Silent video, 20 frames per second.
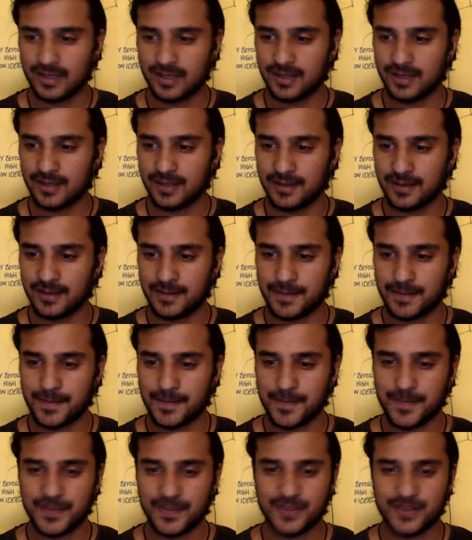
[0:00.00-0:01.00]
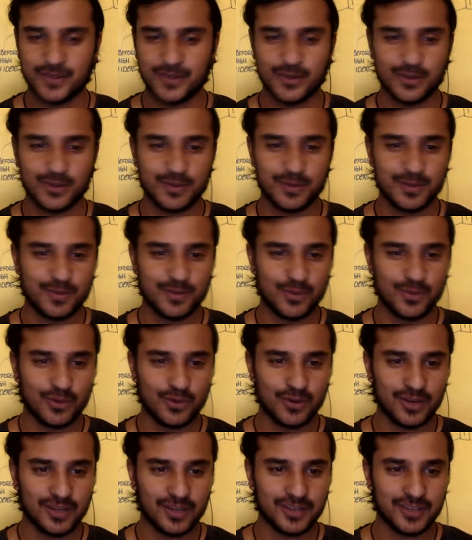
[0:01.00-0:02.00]
It's going to be
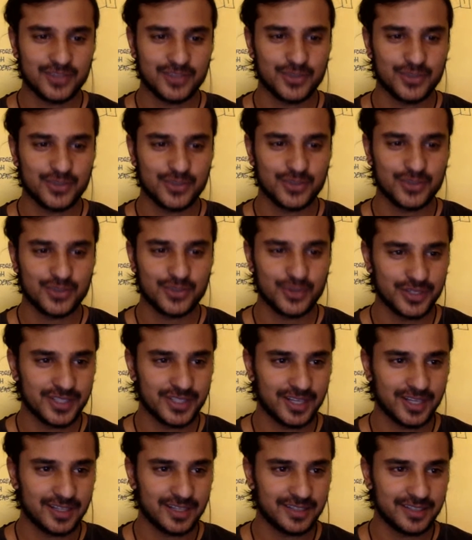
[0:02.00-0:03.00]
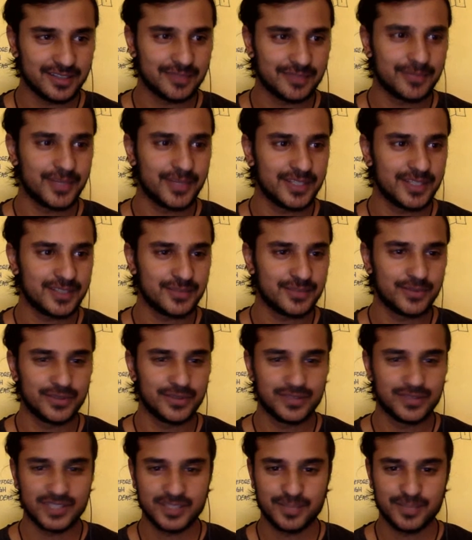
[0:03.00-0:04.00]
more like a storytelling based
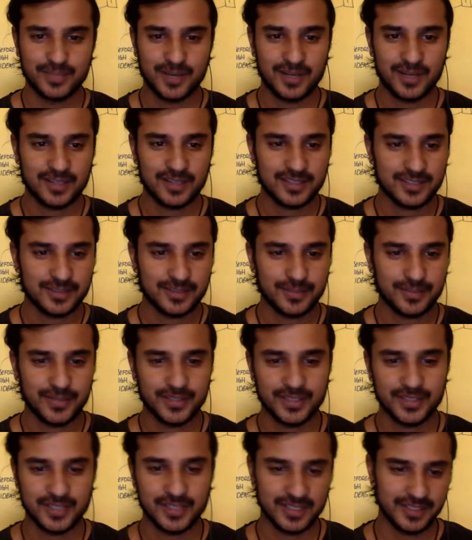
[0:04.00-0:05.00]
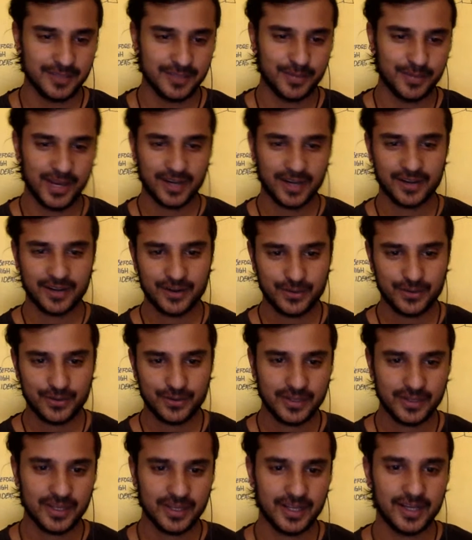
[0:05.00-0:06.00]
with 3 parts, basically the background,
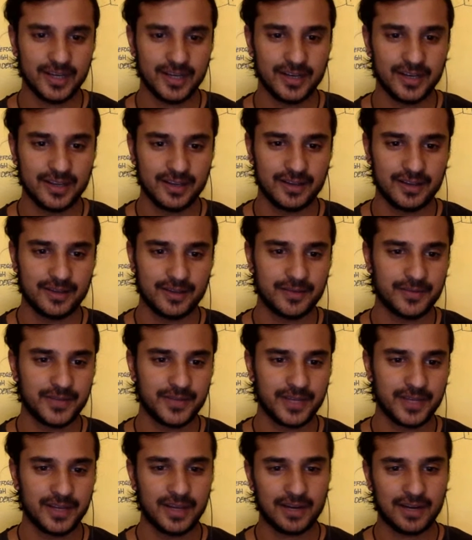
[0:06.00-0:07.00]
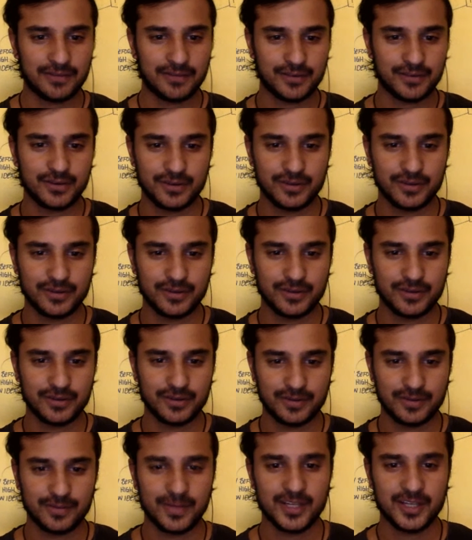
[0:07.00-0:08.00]
and then after
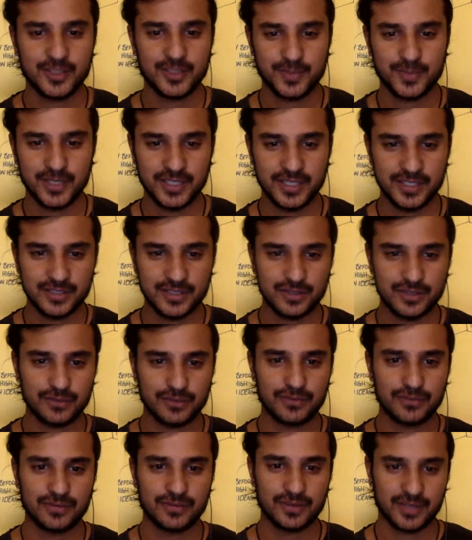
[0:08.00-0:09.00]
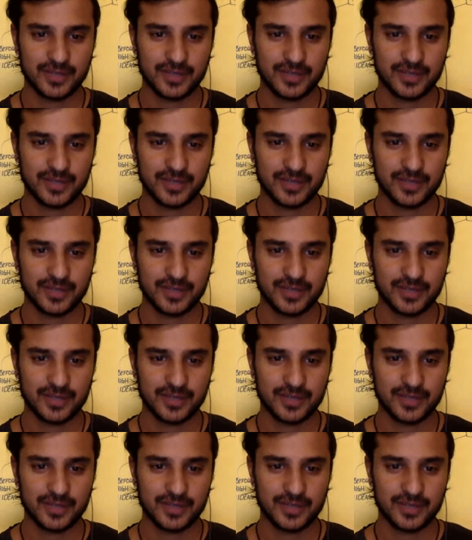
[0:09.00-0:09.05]
my experience of